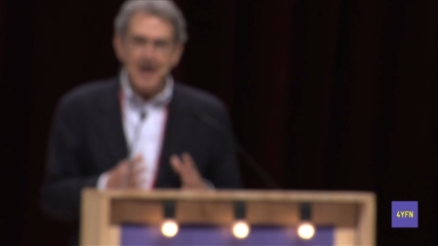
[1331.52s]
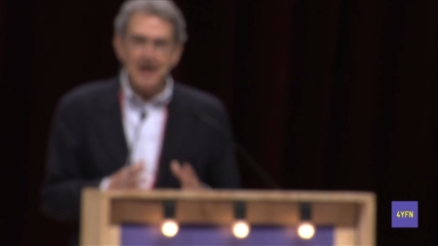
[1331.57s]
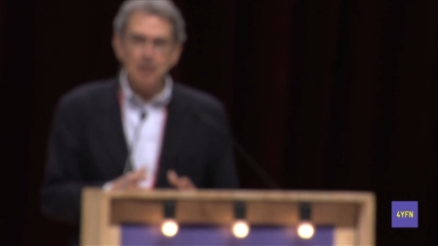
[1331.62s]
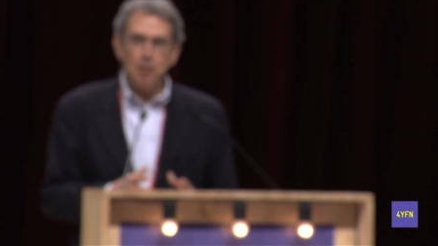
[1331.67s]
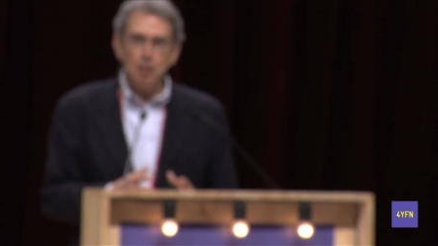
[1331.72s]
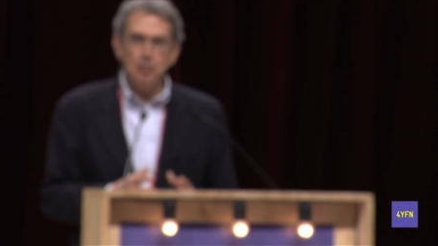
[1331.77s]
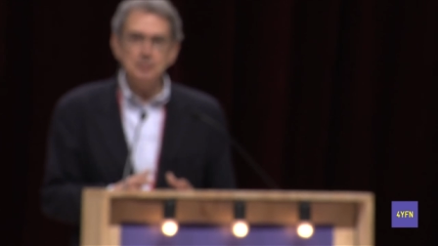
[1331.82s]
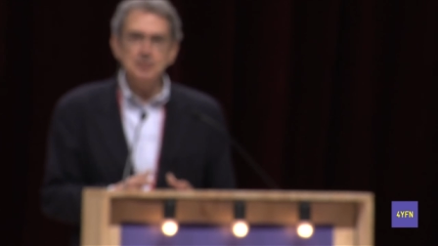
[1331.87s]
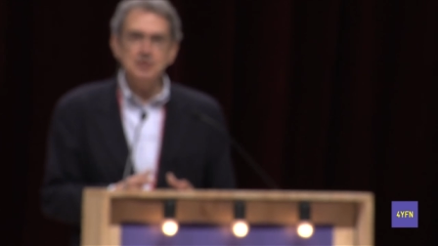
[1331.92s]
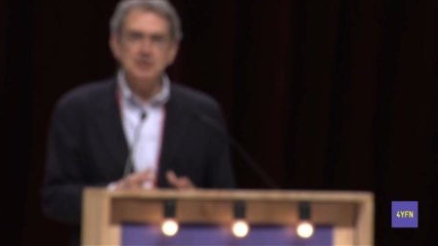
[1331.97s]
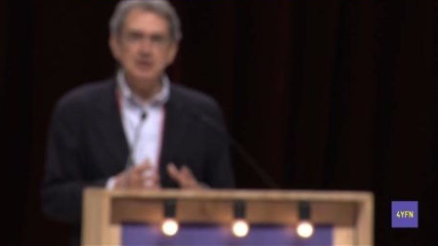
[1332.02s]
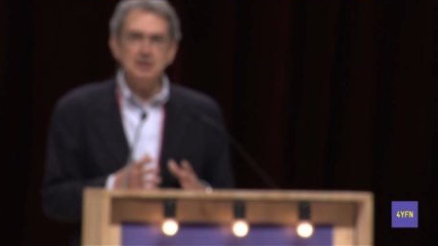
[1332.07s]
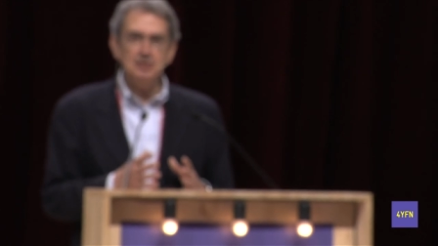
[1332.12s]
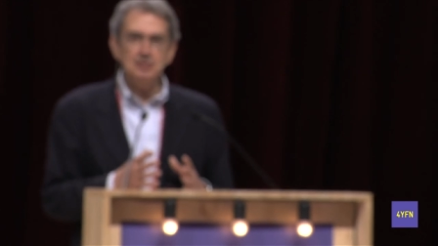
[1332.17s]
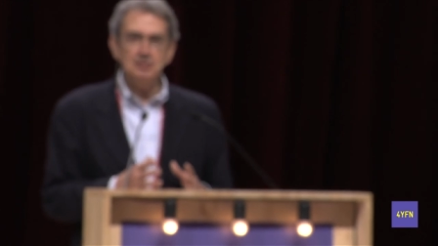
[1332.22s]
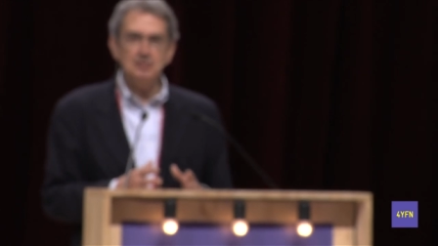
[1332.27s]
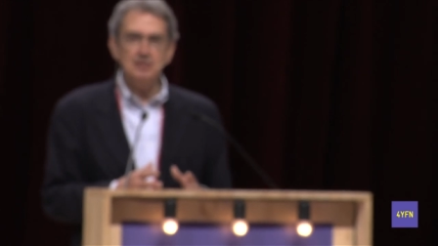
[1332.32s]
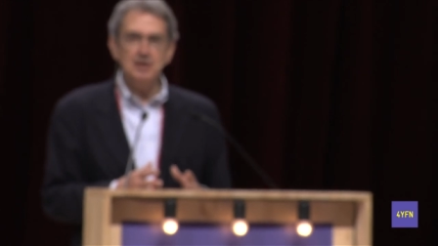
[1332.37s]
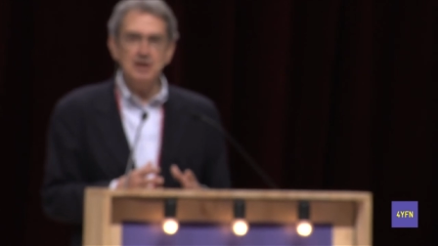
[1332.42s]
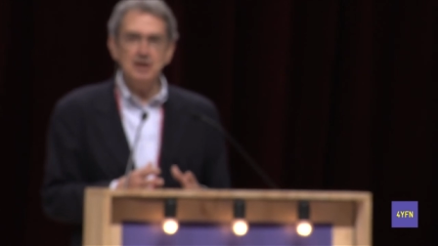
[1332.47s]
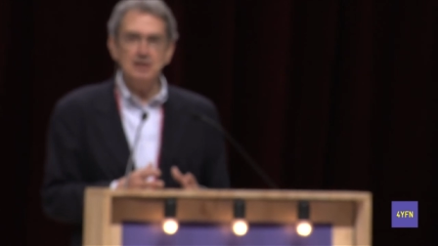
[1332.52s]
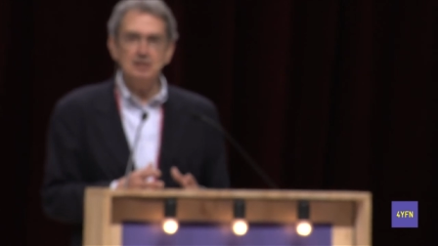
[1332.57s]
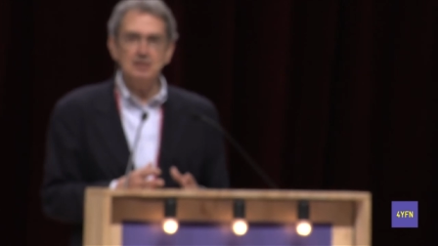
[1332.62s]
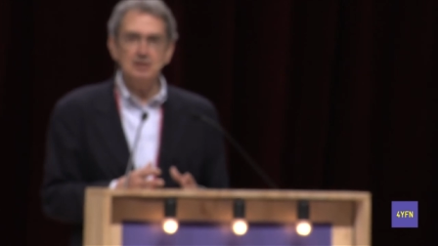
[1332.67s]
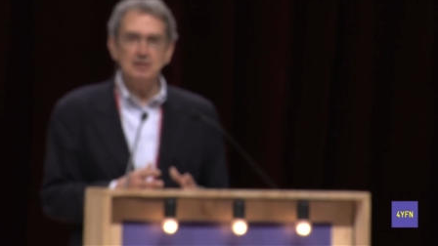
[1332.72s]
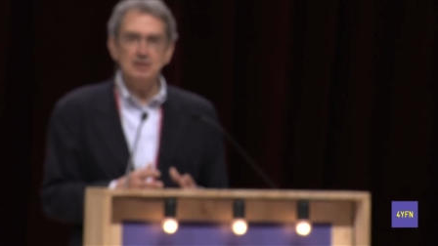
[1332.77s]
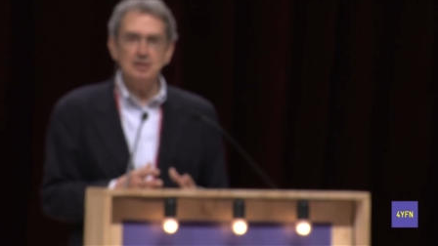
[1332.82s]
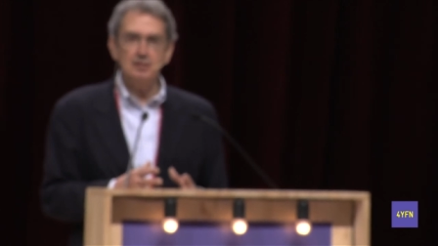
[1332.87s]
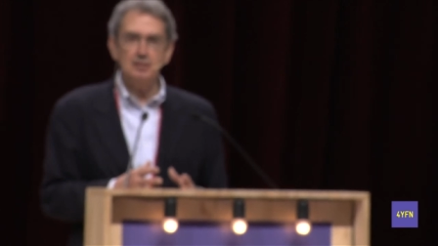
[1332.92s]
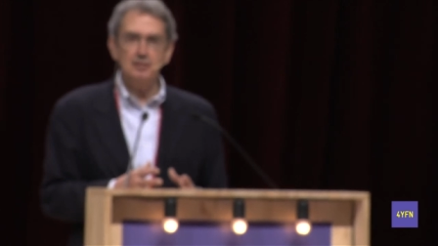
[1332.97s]
consider the
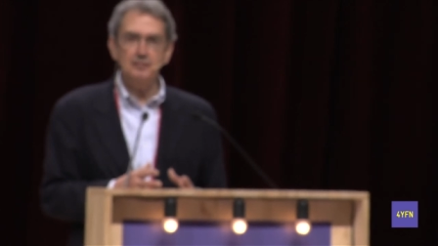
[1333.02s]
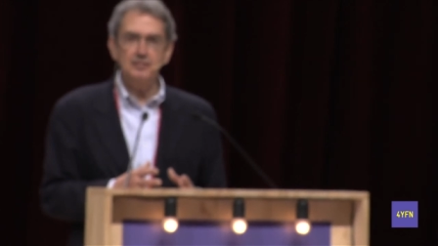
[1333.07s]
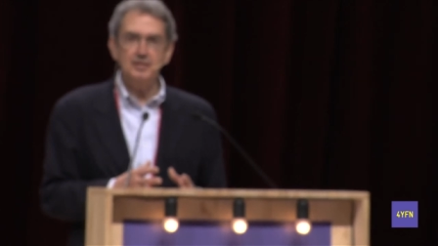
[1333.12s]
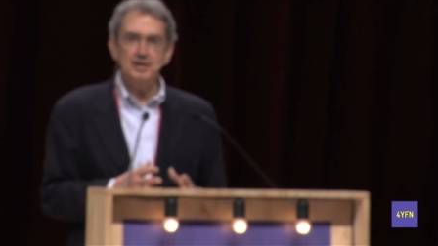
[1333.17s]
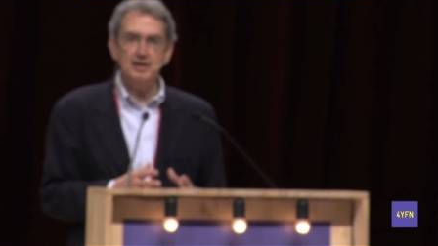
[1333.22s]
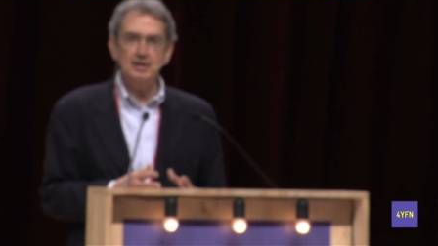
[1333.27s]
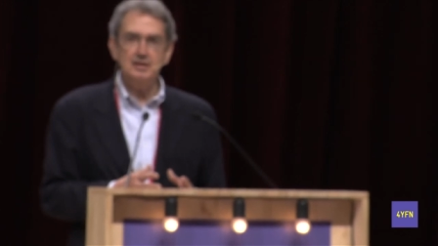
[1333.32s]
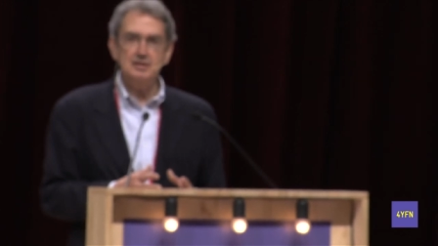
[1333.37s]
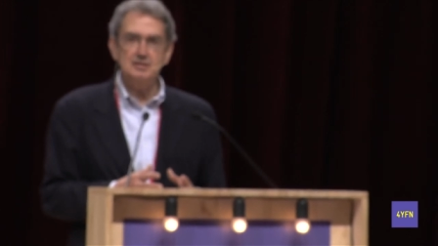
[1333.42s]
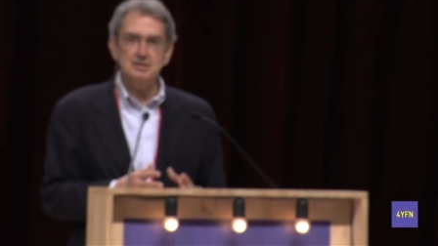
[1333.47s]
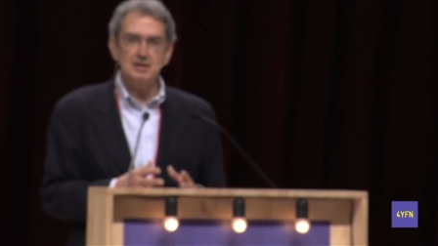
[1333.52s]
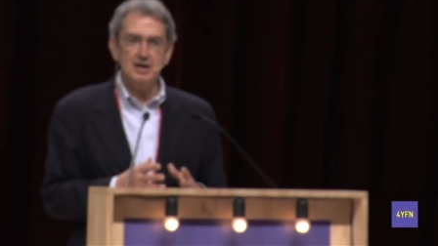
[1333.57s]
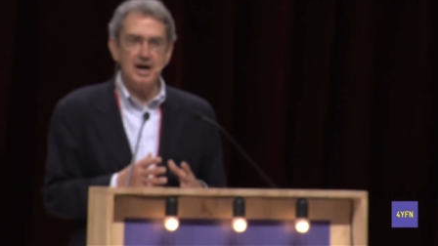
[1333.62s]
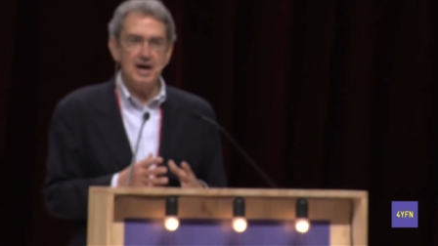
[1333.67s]
Internet of Things